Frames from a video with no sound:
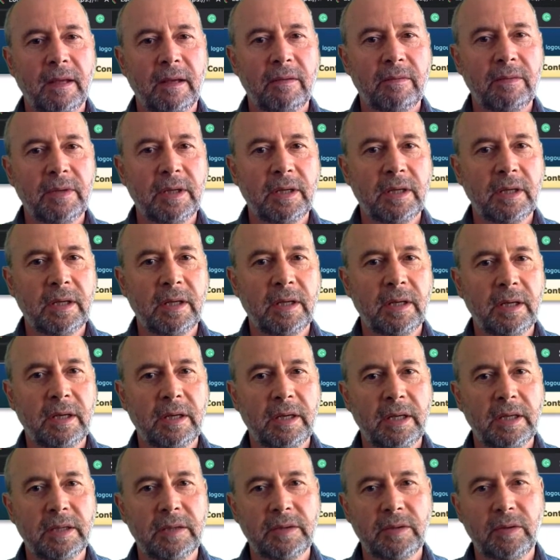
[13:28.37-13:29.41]

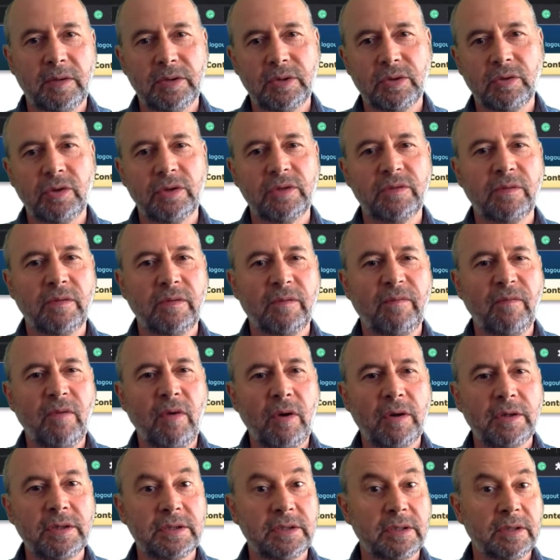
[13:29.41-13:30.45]
and search for
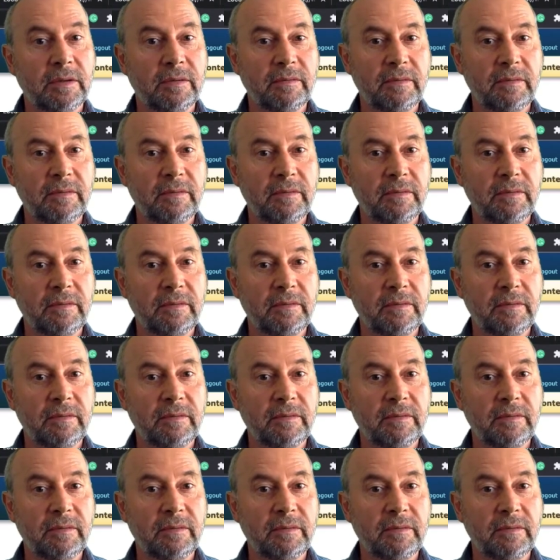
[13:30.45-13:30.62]
FOX,